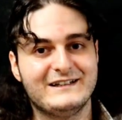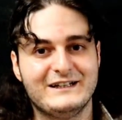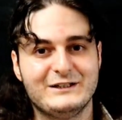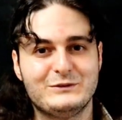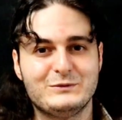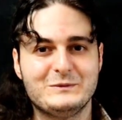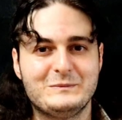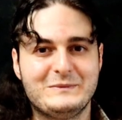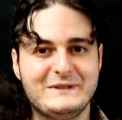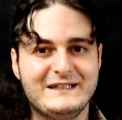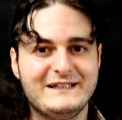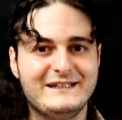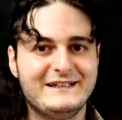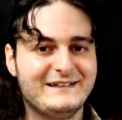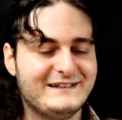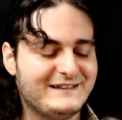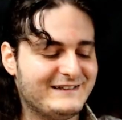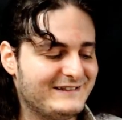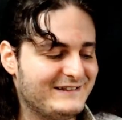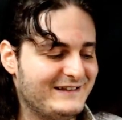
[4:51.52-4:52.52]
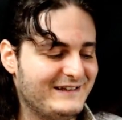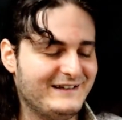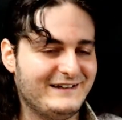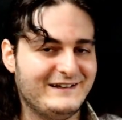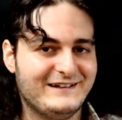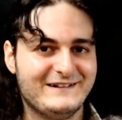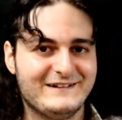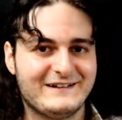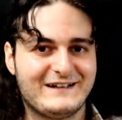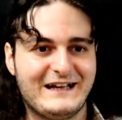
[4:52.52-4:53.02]
It would be
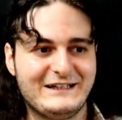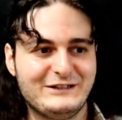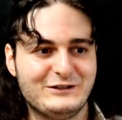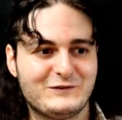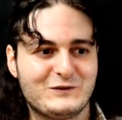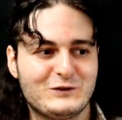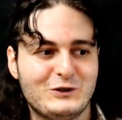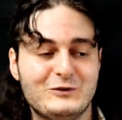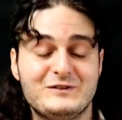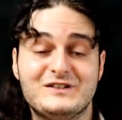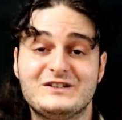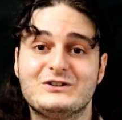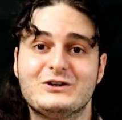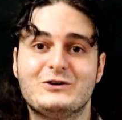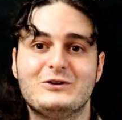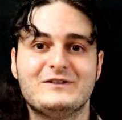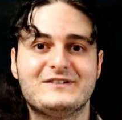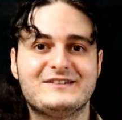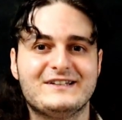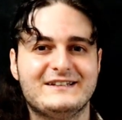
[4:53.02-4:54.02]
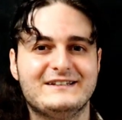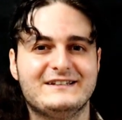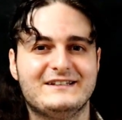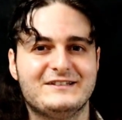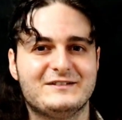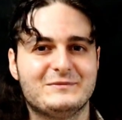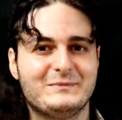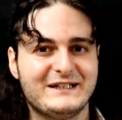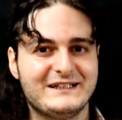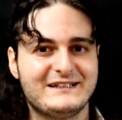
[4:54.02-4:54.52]
kind of closing the whole
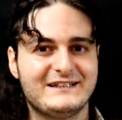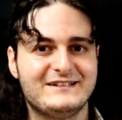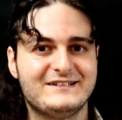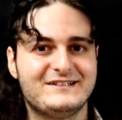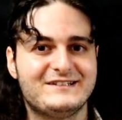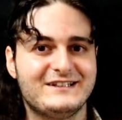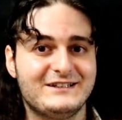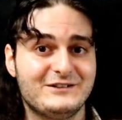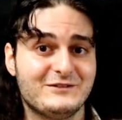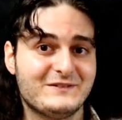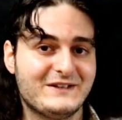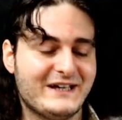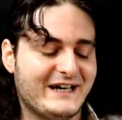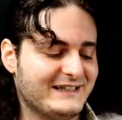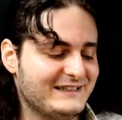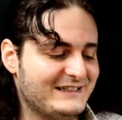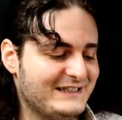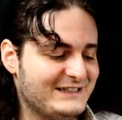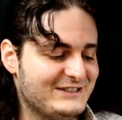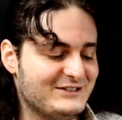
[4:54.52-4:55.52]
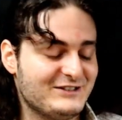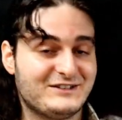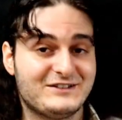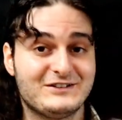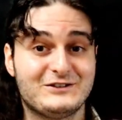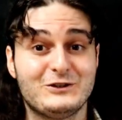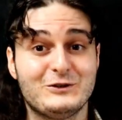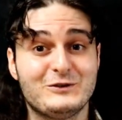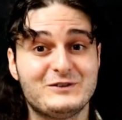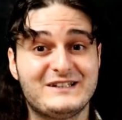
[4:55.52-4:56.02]
sentence, but instead of that, he
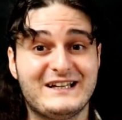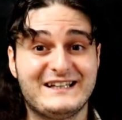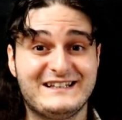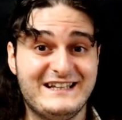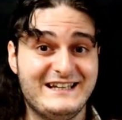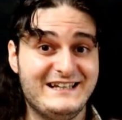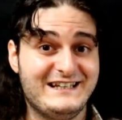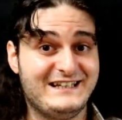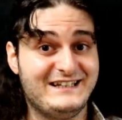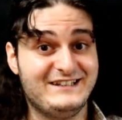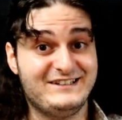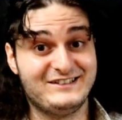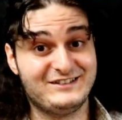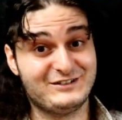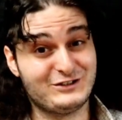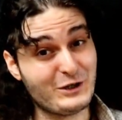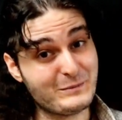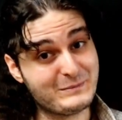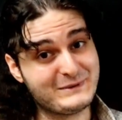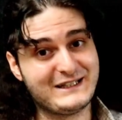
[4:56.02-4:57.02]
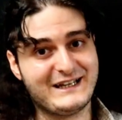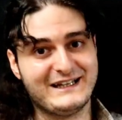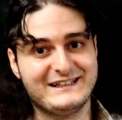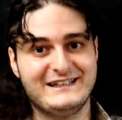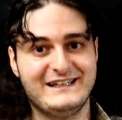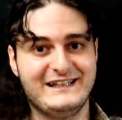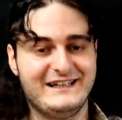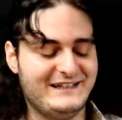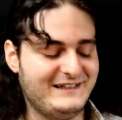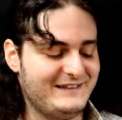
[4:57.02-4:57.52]
just closed at A, he stopped
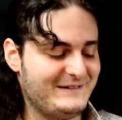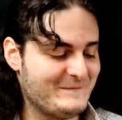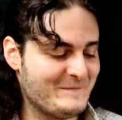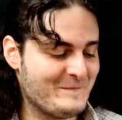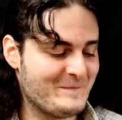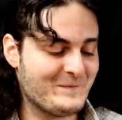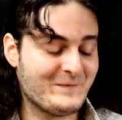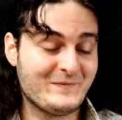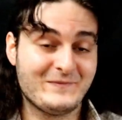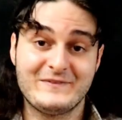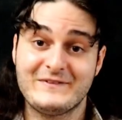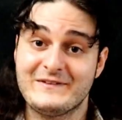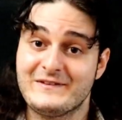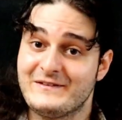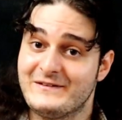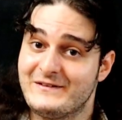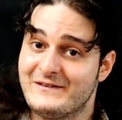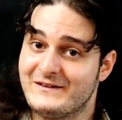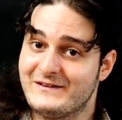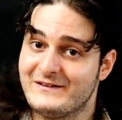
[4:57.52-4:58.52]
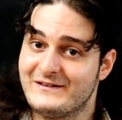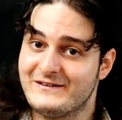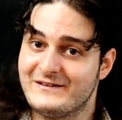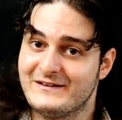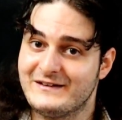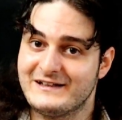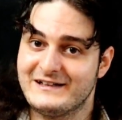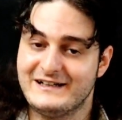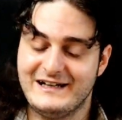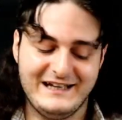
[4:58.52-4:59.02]
at A,
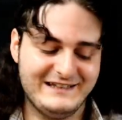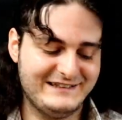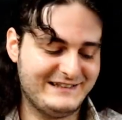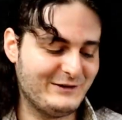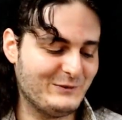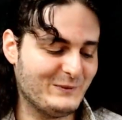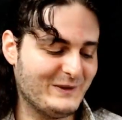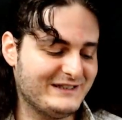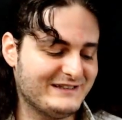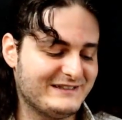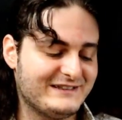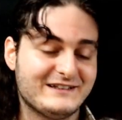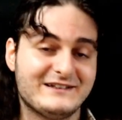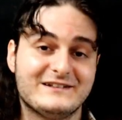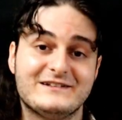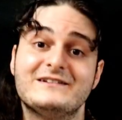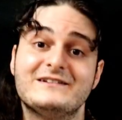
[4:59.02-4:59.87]
and then went.